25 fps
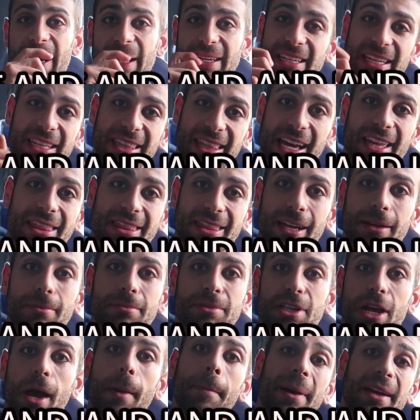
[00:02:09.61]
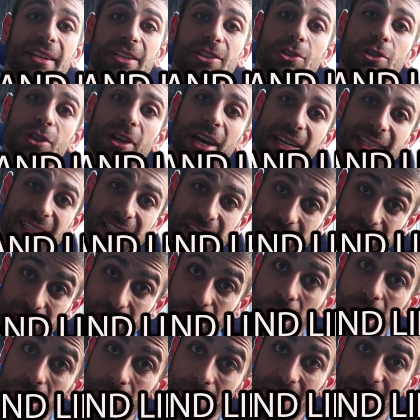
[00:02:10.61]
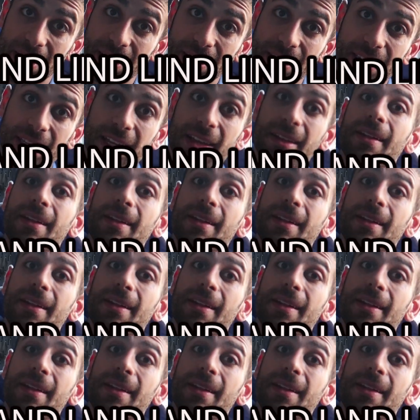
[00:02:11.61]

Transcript: I need that thumbs up. I need you guys to comment.